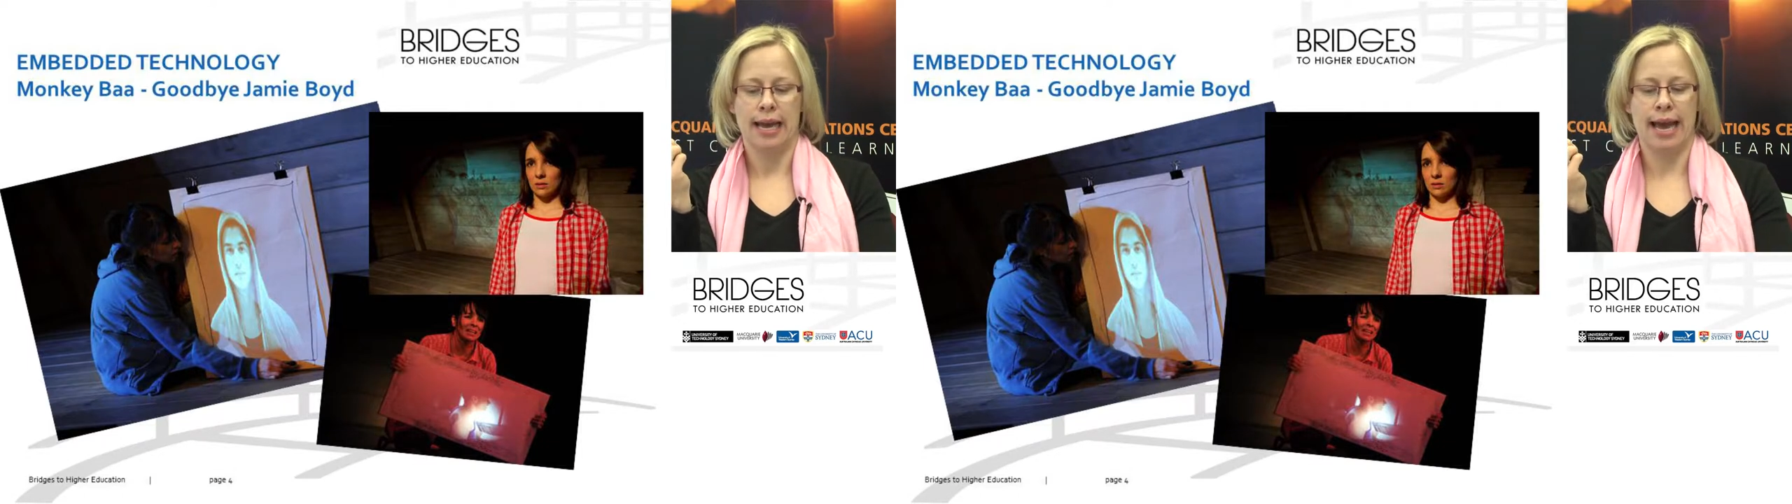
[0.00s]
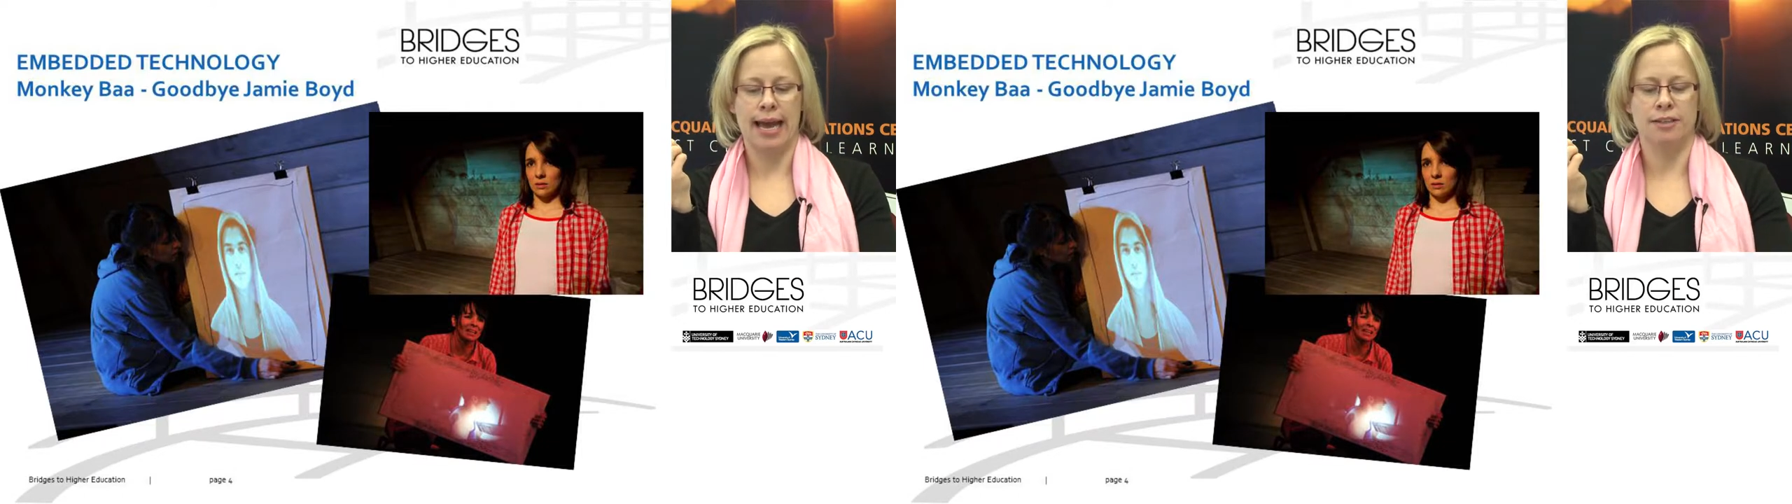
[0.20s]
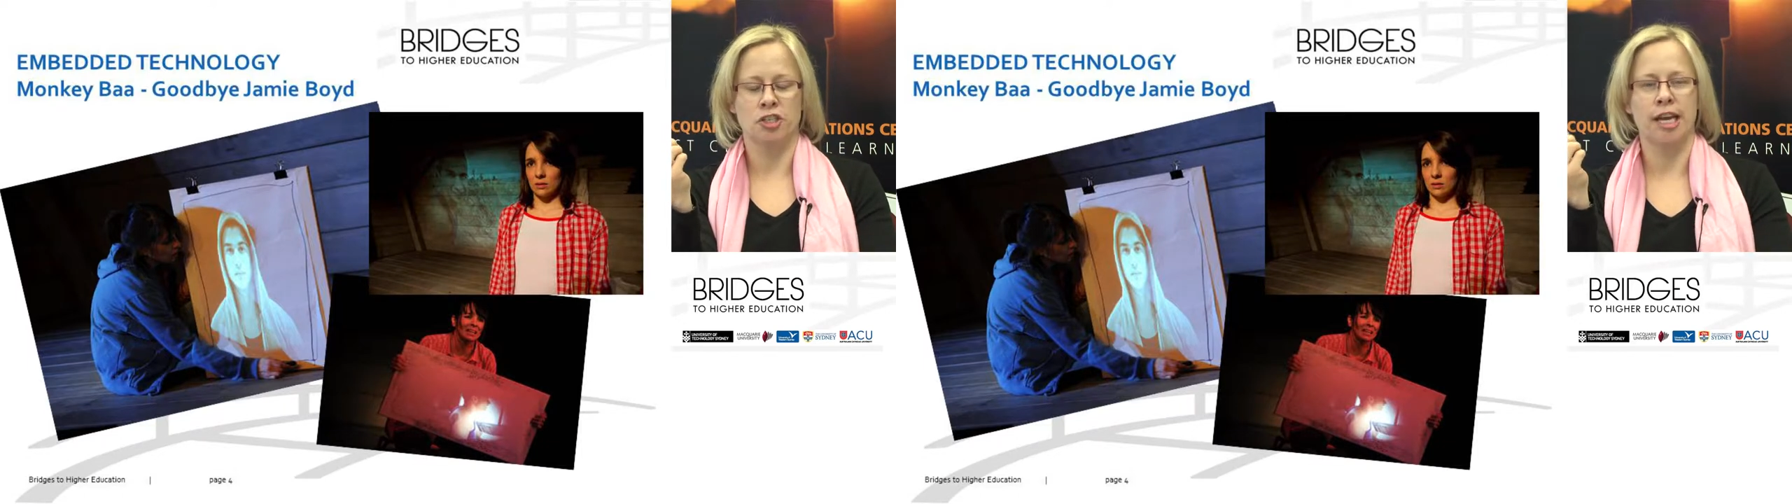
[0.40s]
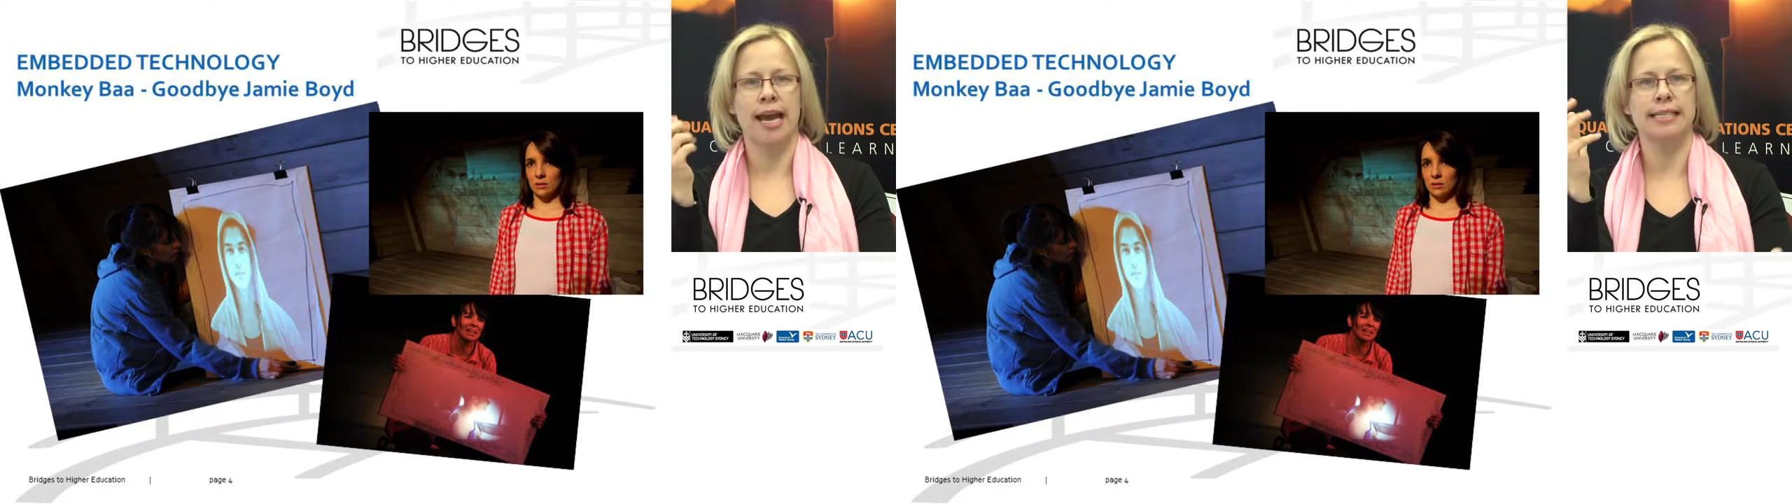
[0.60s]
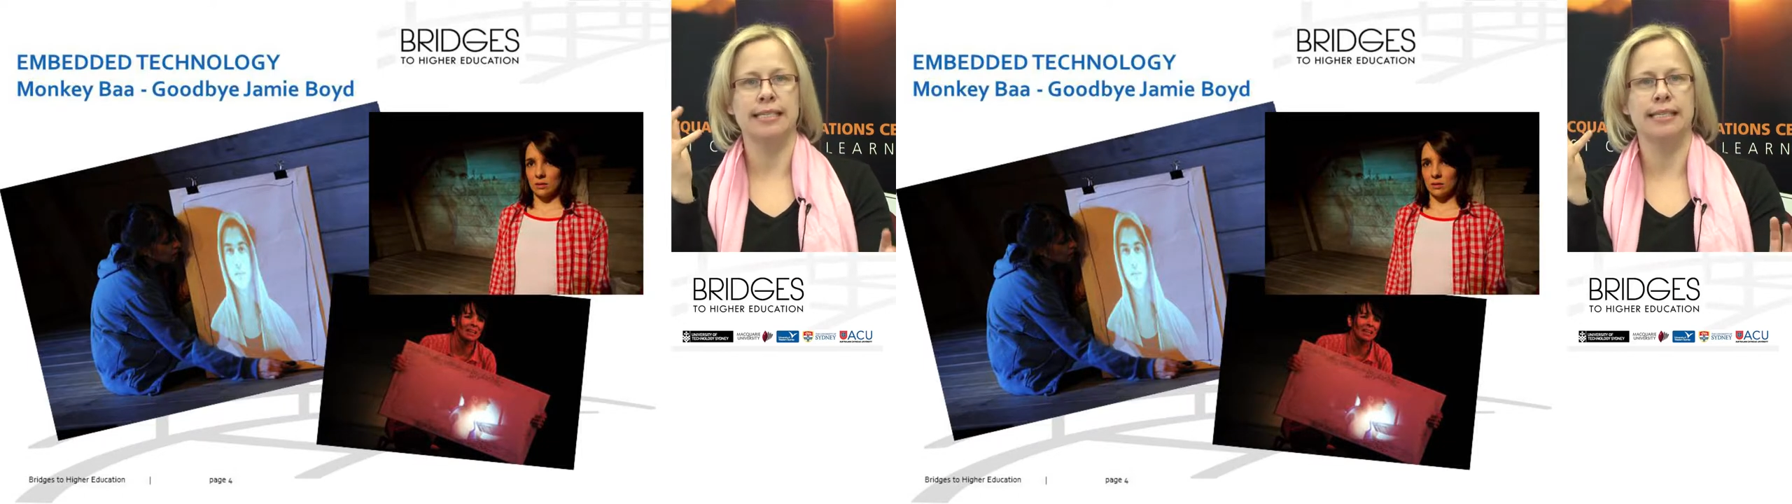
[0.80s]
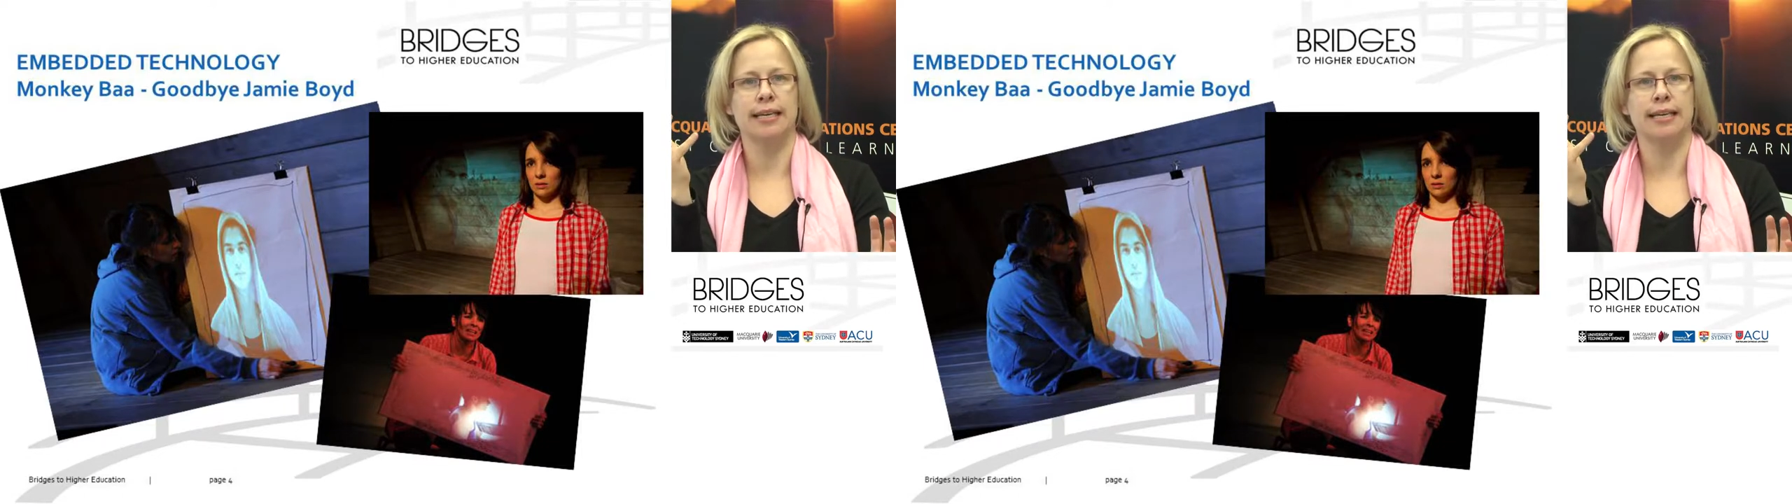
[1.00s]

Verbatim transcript: And she has